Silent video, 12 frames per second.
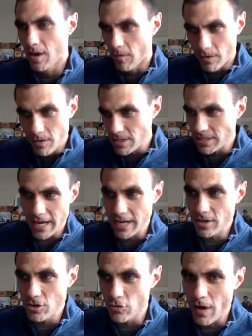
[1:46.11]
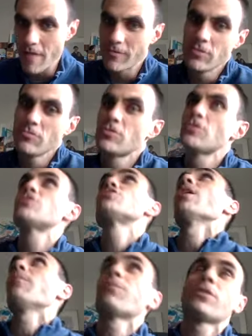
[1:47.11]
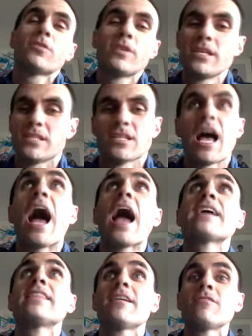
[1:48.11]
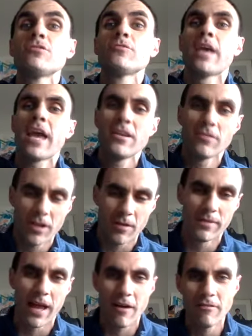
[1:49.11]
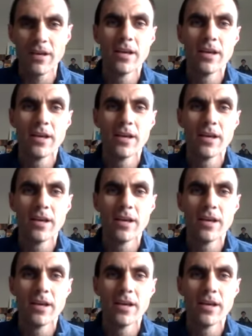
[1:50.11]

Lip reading: when you're standing your drive, when you jump with your knees as high in the air as you can, you come down,